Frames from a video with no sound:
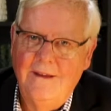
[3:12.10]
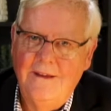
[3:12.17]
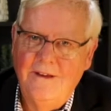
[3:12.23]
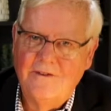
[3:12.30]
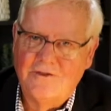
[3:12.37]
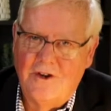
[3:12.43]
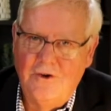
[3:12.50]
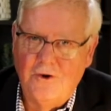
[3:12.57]

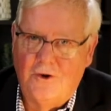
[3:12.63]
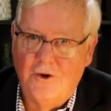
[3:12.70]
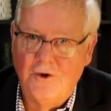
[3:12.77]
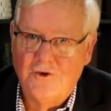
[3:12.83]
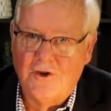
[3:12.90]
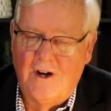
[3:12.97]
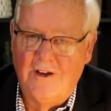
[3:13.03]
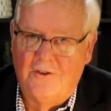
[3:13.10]
So you could
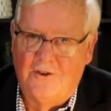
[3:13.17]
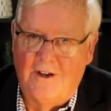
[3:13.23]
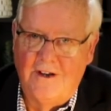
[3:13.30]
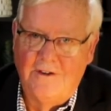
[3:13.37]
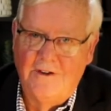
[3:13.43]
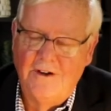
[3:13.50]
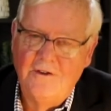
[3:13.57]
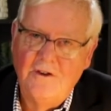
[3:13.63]

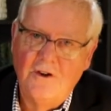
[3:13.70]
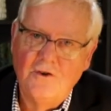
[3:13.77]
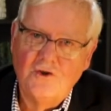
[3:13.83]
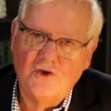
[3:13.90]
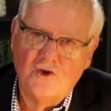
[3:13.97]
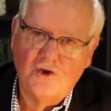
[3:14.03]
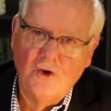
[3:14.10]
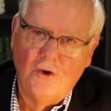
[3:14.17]
translate it
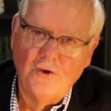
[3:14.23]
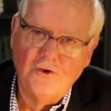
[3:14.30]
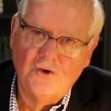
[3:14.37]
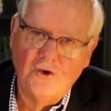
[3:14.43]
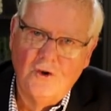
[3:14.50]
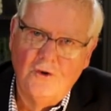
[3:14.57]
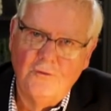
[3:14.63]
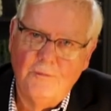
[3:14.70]
short,
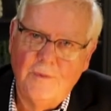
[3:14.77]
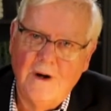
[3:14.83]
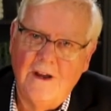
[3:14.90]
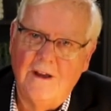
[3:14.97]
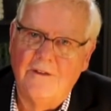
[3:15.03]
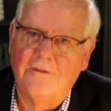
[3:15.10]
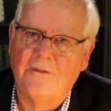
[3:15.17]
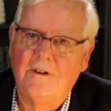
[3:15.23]
short
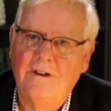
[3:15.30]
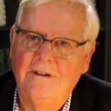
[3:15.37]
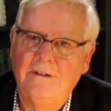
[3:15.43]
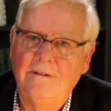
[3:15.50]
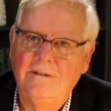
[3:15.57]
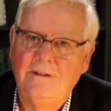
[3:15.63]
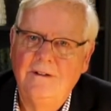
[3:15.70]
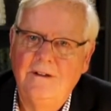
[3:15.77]
breath.
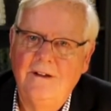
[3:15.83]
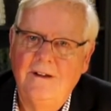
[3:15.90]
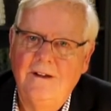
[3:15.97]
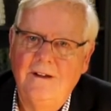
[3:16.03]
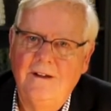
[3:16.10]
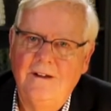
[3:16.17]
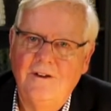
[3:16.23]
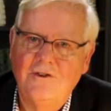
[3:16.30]

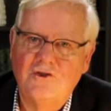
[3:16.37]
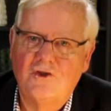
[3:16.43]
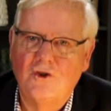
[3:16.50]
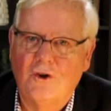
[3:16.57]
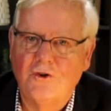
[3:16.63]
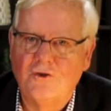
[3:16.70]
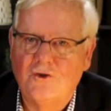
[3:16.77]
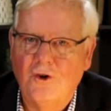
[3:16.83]

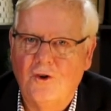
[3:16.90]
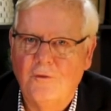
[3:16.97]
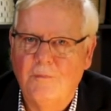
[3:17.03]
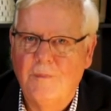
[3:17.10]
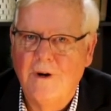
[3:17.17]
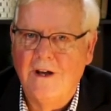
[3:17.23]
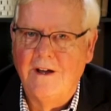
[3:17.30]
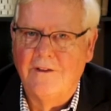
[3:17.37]
Short, short
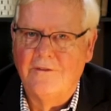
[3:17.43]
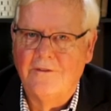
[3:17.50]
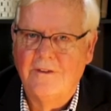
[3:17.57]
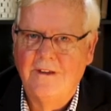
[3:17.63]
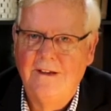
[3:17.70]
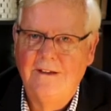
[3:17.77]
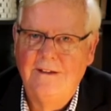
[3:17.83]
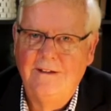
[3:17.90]
breath.
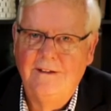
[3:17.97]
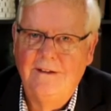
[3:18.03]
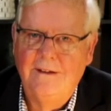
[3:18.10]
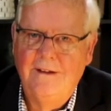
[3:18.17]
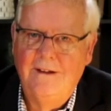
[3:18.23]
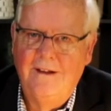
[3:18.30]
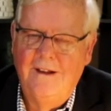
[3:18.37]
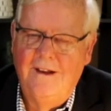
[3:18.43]

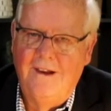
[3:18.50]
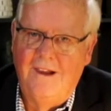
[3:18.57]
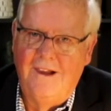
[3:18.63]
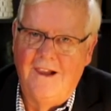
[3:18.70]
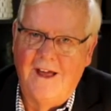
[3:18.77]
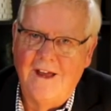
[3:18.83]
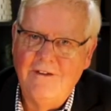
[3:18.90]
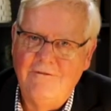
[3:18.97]

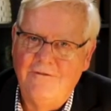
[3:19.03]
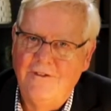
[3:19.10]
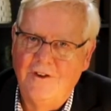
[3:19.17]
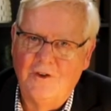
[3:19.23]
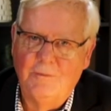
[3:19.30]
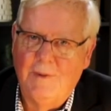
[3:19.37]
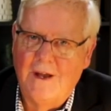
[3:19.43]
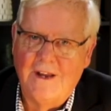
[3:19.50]
Life
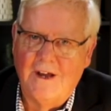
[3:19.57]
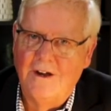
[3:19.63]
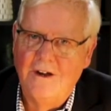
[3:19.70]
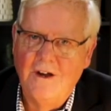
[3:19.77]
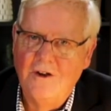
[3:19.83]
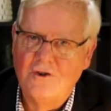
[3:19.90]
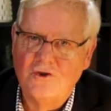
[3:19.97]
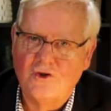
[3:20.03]
is but a
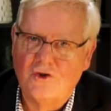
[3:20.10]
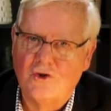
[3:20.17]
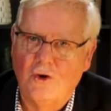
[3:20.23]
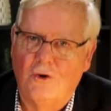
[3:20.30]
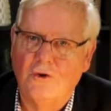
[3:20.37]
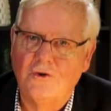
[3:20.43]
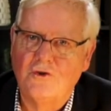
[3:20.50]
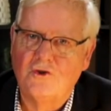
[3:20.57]

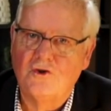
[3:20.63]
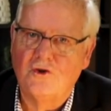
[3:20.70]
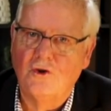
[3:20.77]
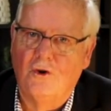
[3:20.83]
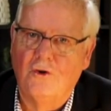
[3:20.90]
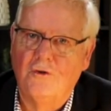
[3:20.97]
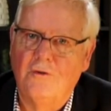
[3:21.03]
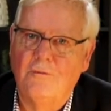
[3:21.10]
short,
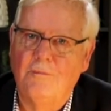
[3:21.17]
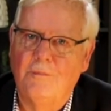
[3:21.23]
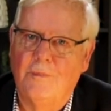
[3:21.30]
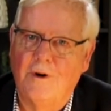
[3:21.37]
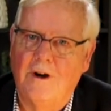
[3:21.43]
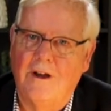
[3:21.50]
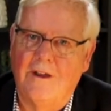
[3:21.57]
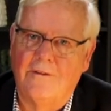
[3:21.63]
short
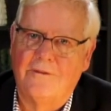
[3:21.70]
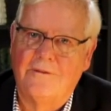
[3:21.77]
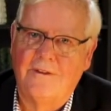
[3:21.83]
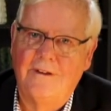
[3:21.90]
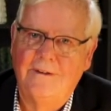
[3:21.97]
breath.